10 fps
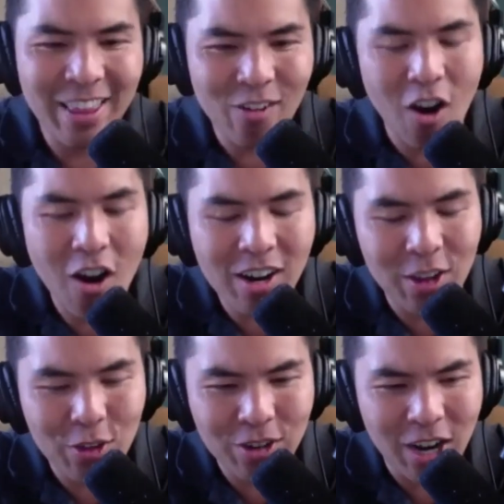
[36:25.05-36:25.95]
There are
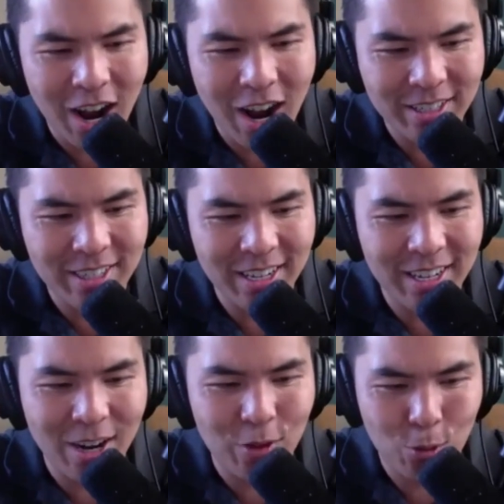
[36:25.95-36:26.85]
other gods
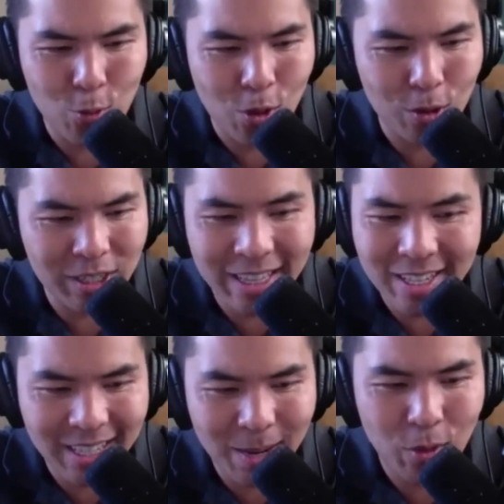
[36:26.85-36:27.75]
in other worlds in
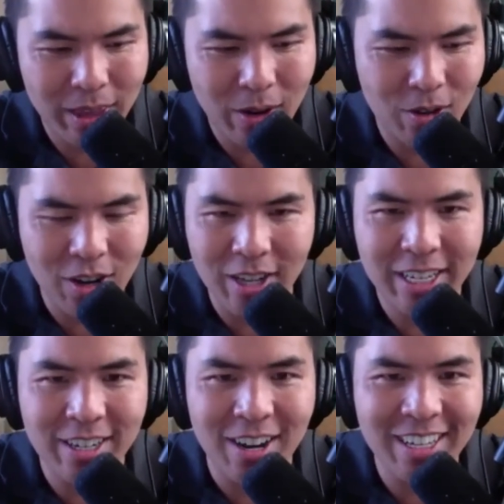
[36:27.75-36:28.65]
the same way there are
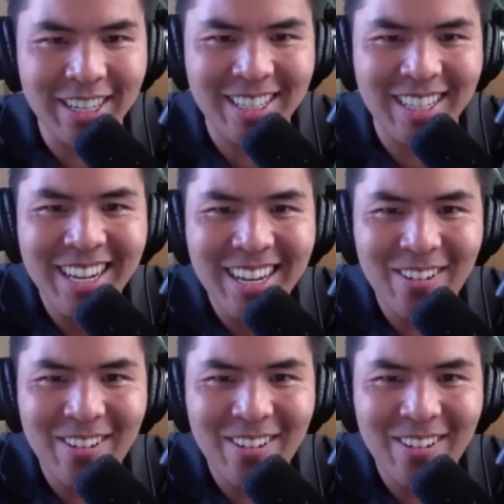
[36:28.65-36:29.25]
talking donkeys.